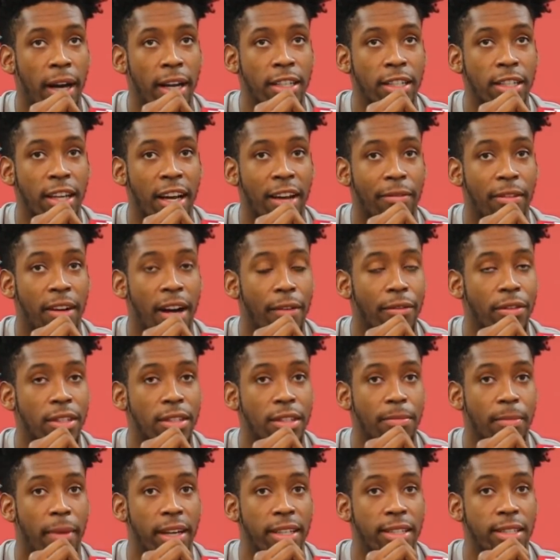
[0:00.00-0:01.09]
I just have
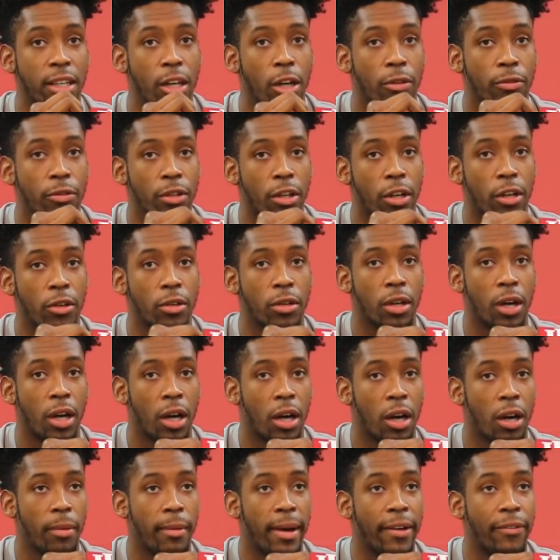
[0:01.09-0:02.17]
confidence in myself,
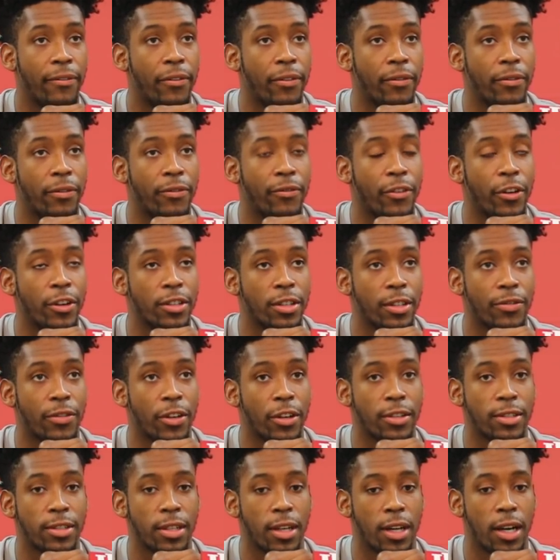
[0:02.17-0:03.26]
The
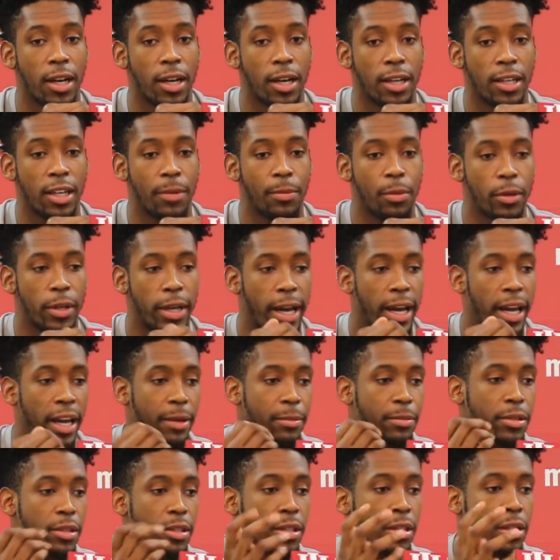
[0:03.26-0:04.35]
first couple
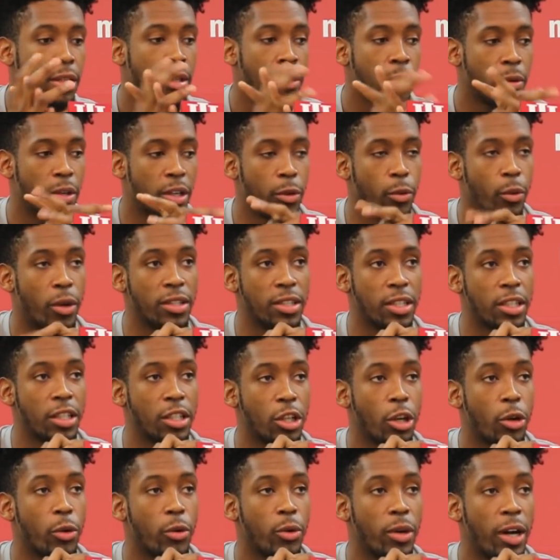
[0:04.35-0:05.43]
games, when it wasn't,
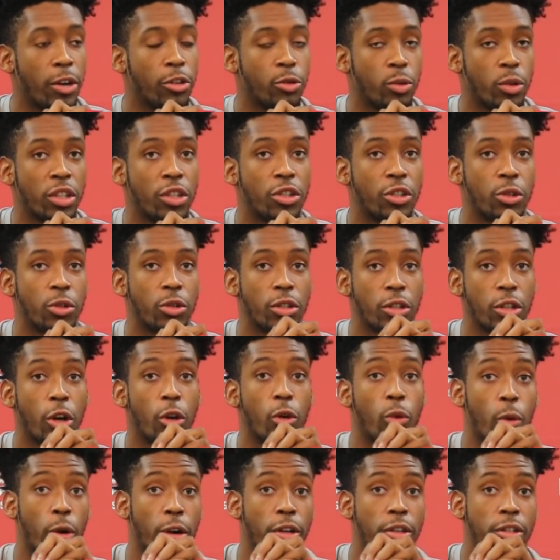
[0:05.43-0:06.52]
when I was really
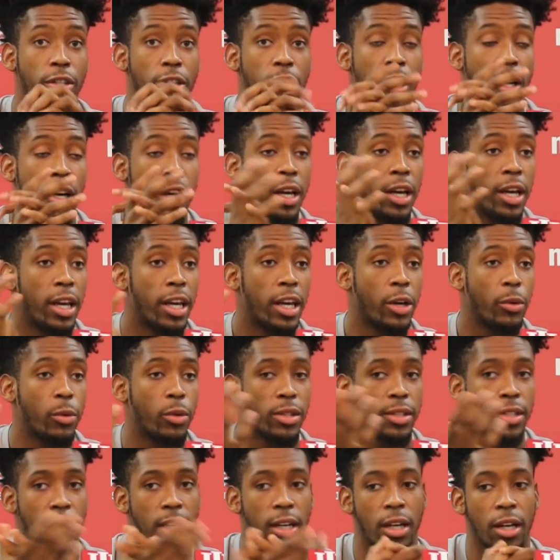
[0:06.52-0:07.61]
shooting, worse, it
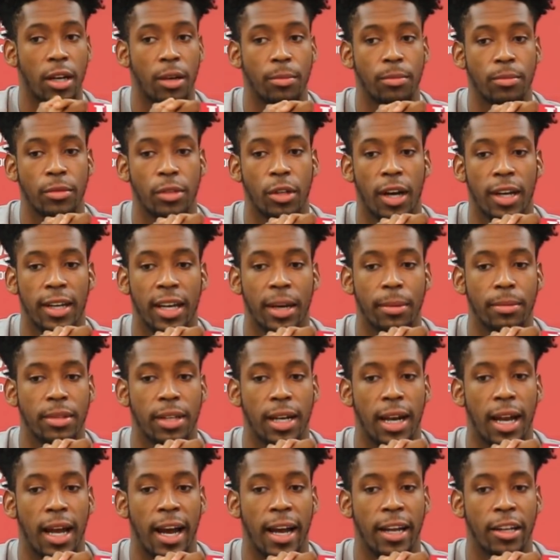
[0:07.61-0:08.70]
was, I kept the
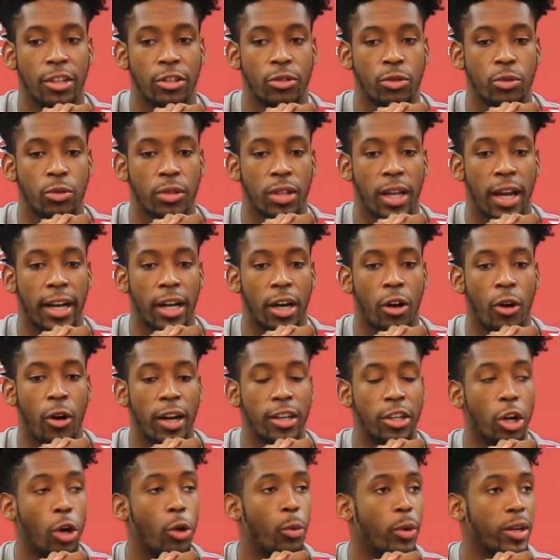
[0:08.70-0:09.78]
line. It was just like, oh,
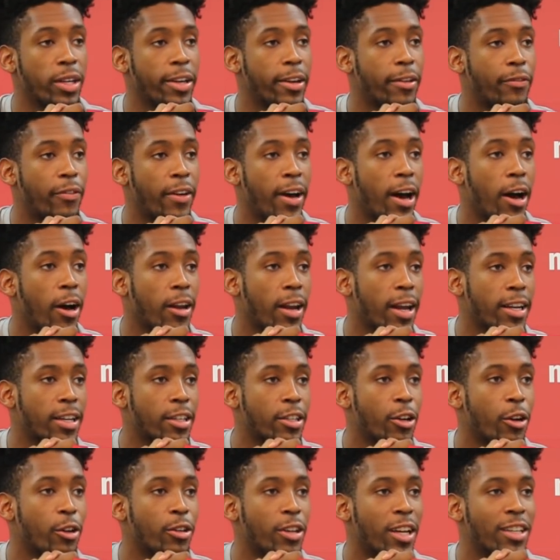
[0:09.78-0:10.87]
I don't want to get fouled.
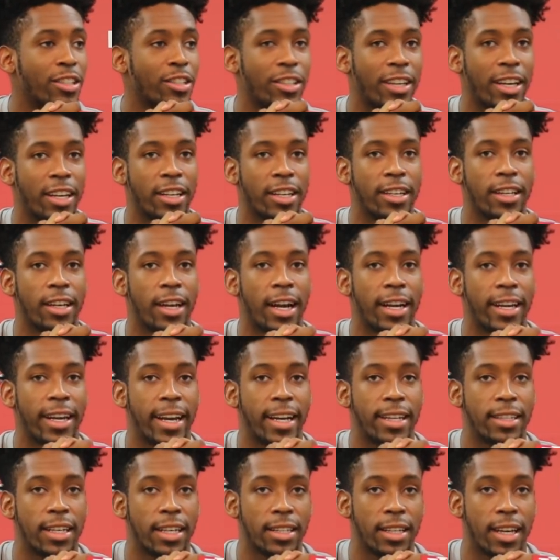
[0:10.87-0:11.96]
I
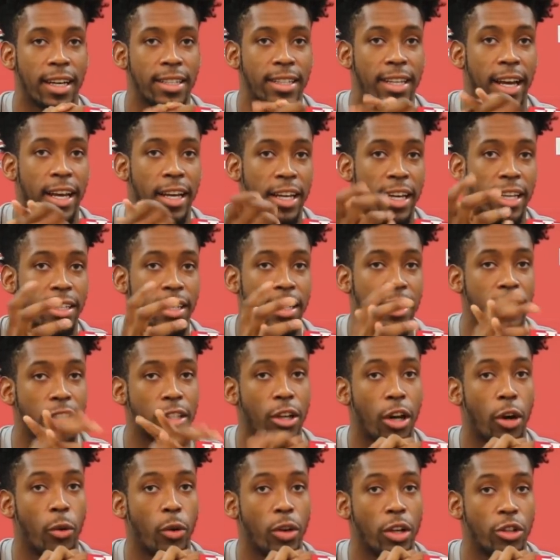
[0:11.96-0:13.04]
can't think like that.
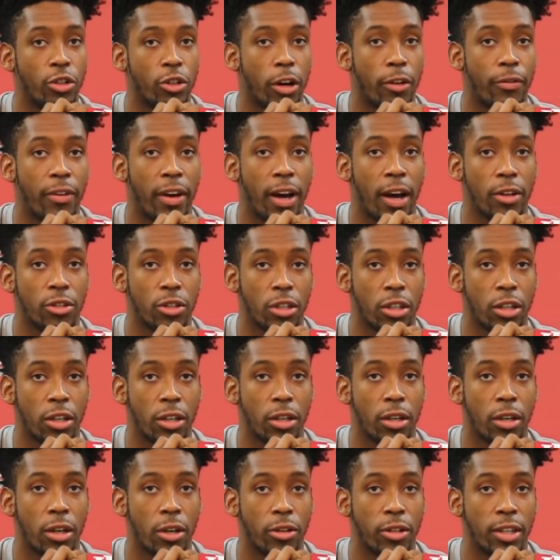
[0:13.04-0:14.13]
I want to draw fouls
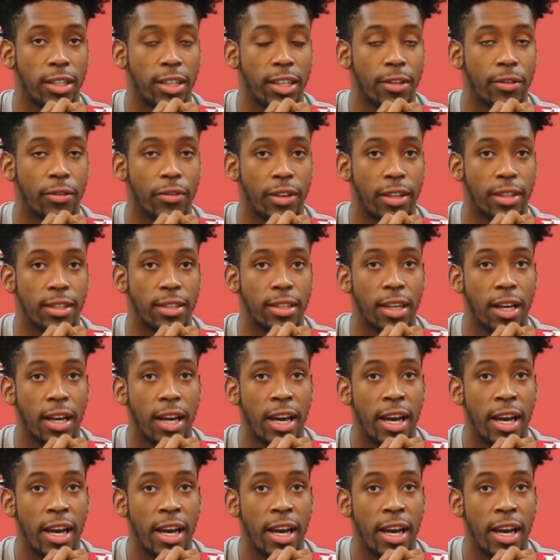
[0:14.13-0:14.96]
on the defense.